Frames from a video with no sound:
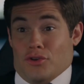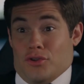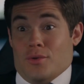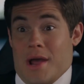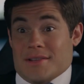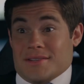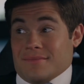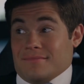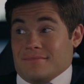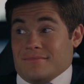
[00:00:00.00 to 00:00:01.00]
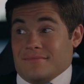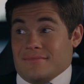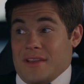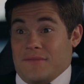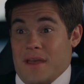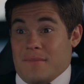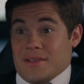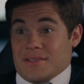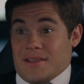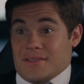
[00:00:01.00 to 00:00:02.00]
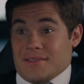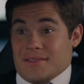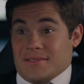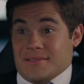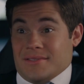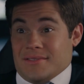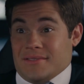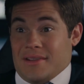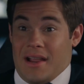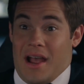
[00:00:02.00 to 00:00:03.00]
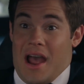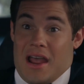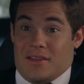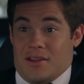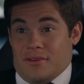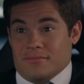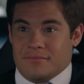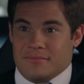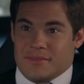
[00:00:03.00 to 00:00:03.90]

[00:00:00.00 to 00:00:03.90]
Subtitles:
Noah learns that Avery also loves Ethan, and she is meant to be with him only.